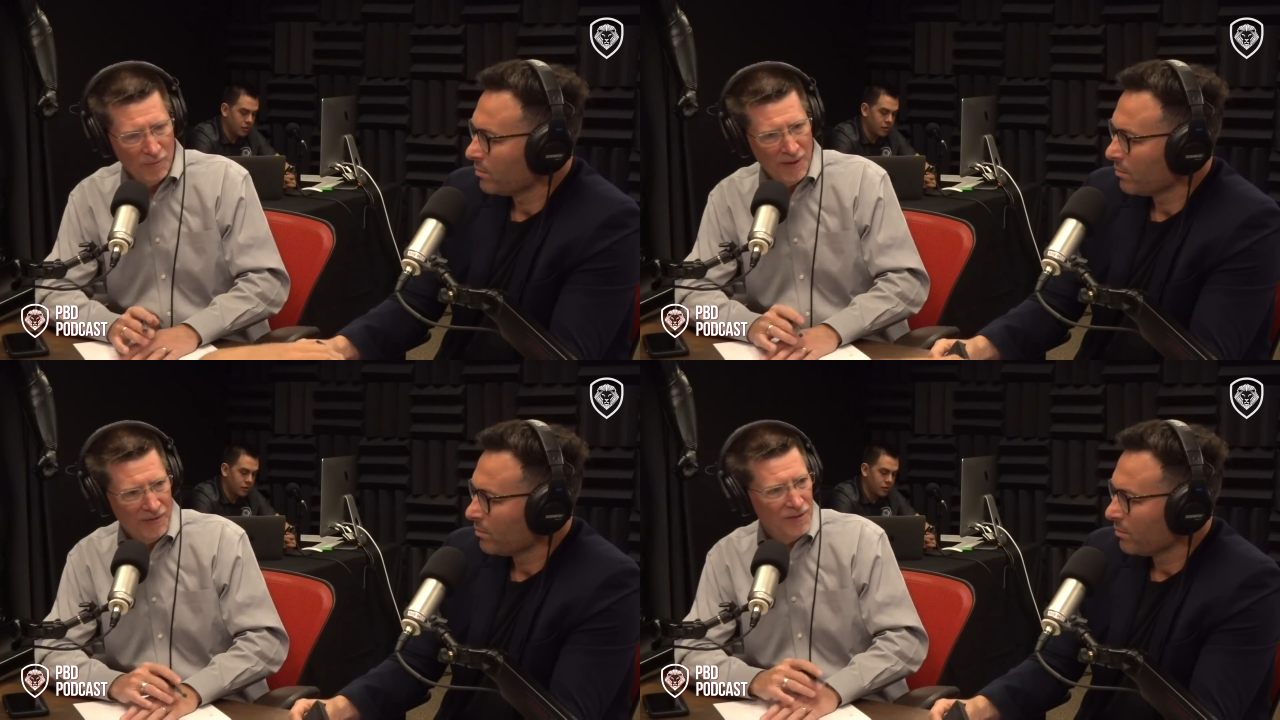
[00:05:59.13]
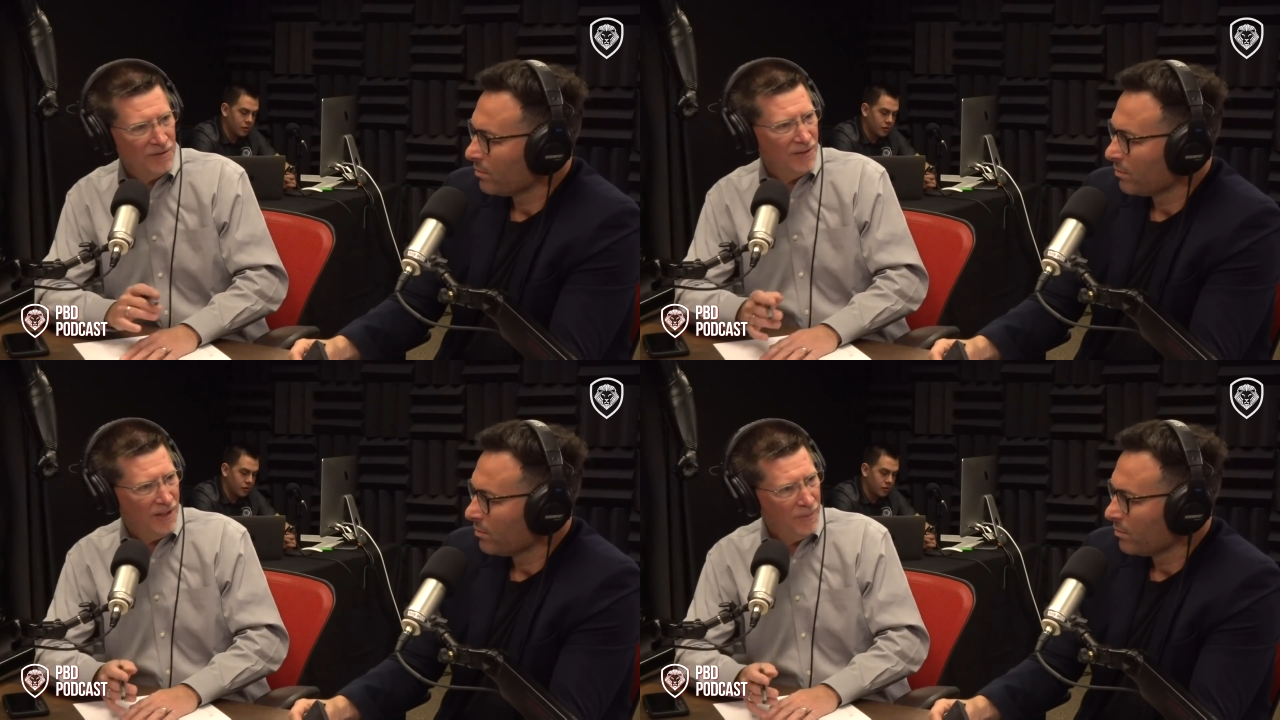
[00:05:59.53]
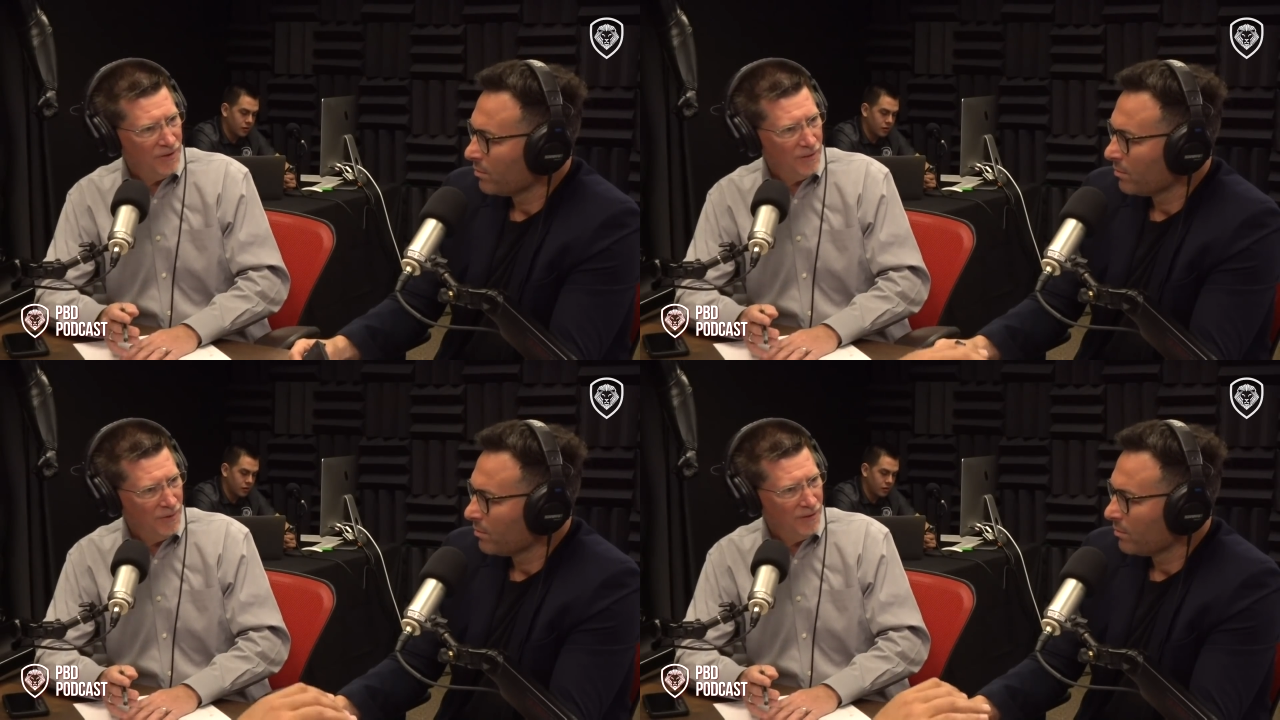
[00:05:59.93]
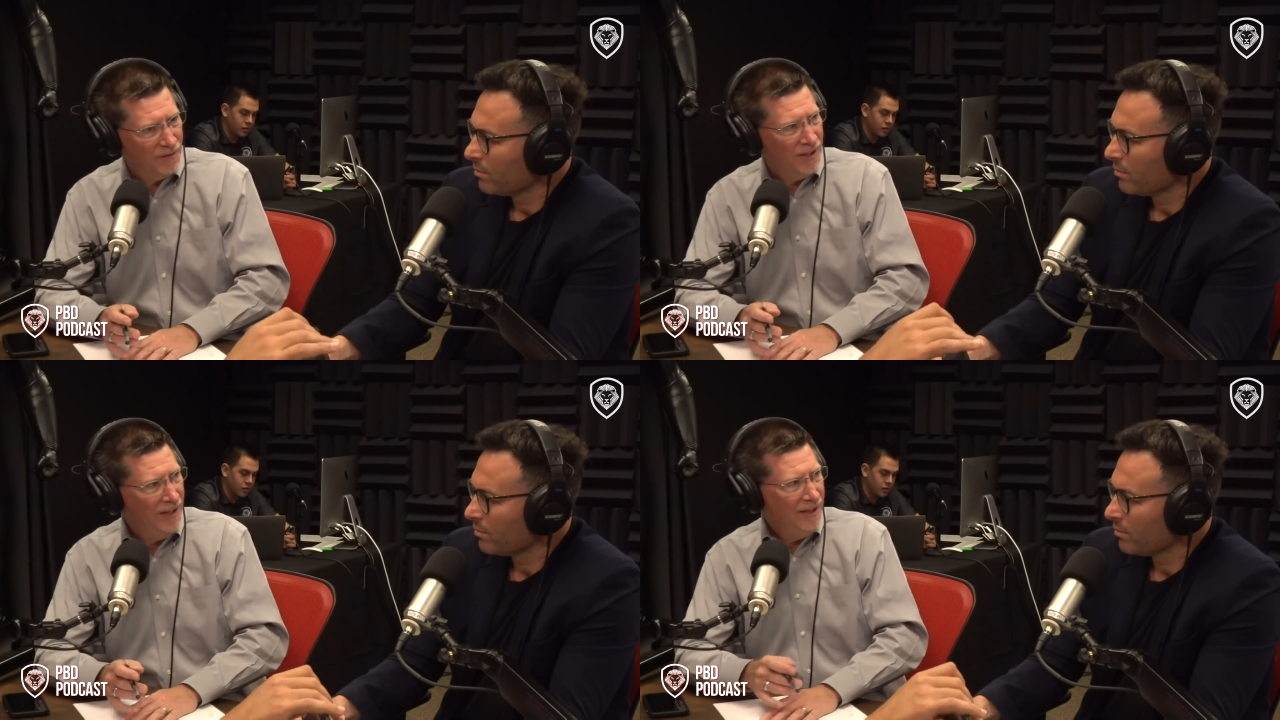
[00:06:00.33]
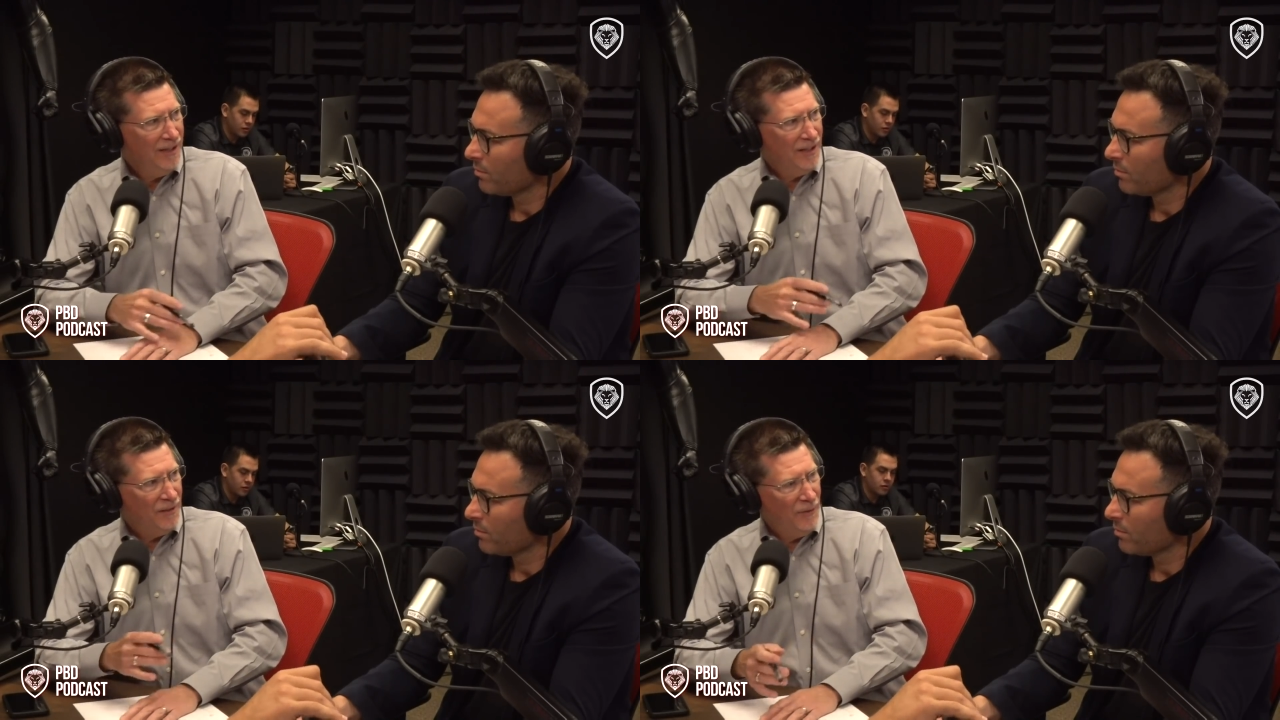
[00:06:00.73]
Speaker 1: If you're a politician, you got to be somebody who's
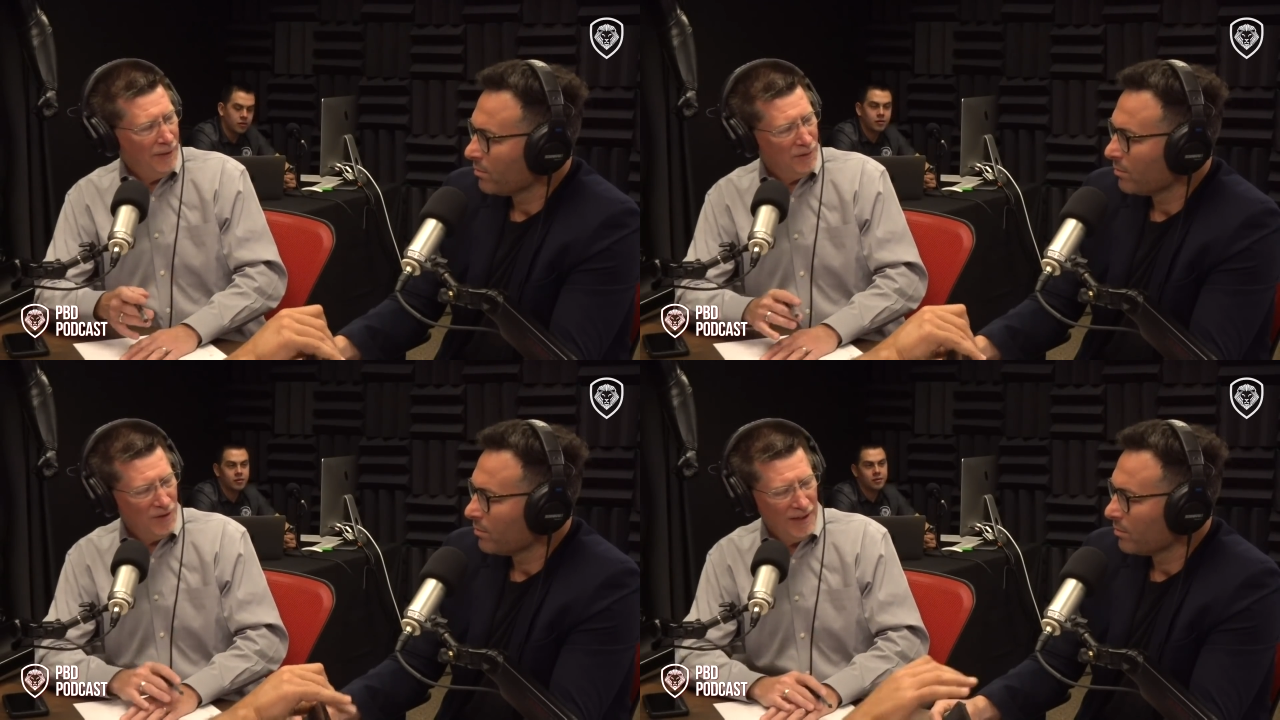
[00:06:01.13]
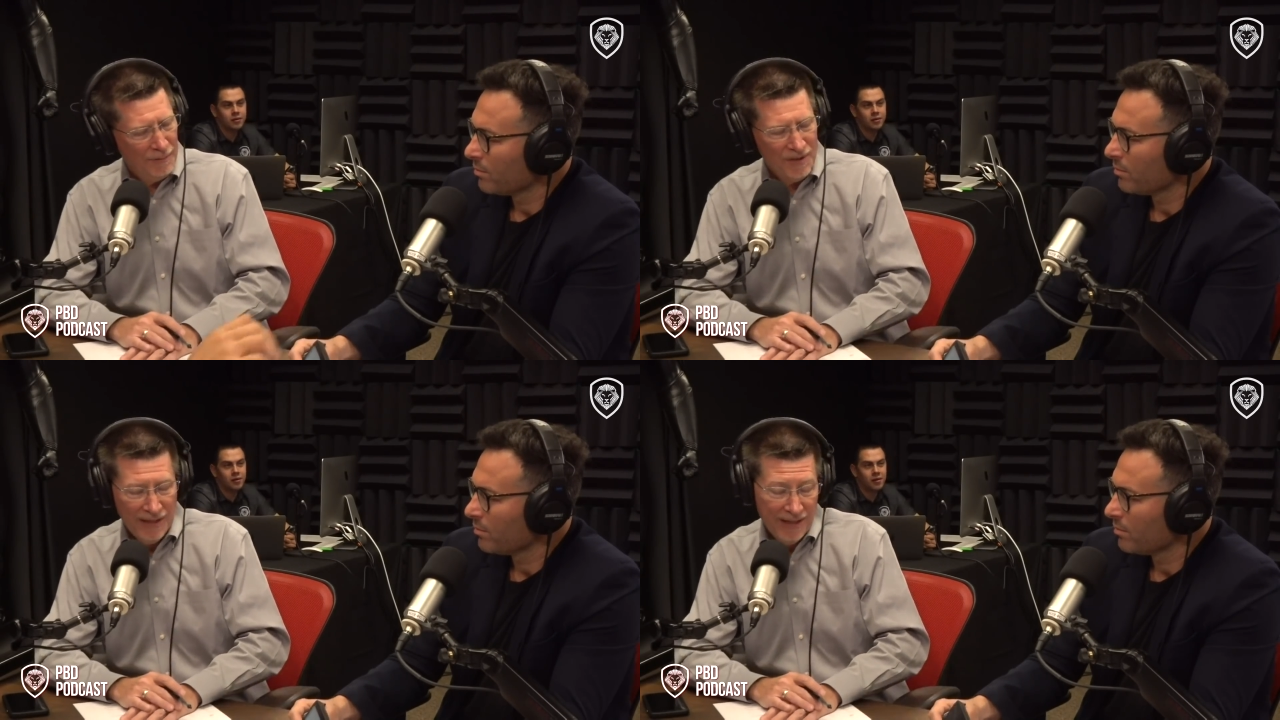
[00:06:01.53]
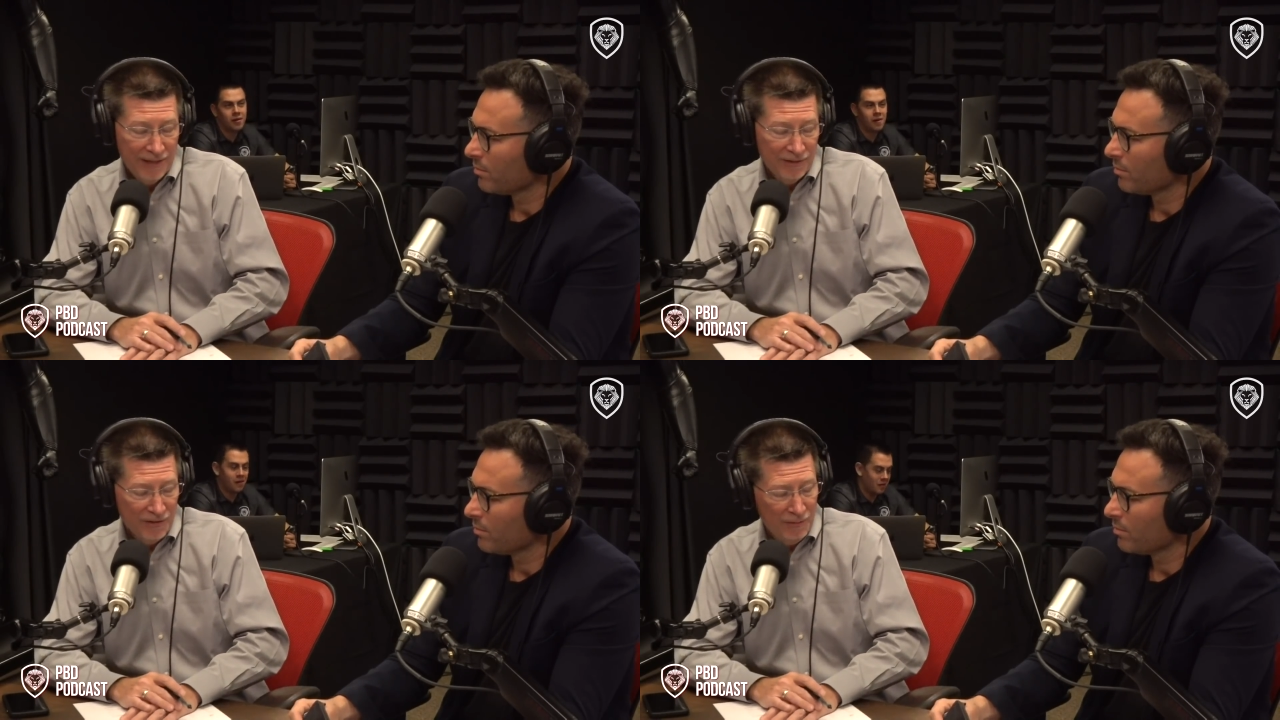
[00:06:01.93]
got the following jobs. And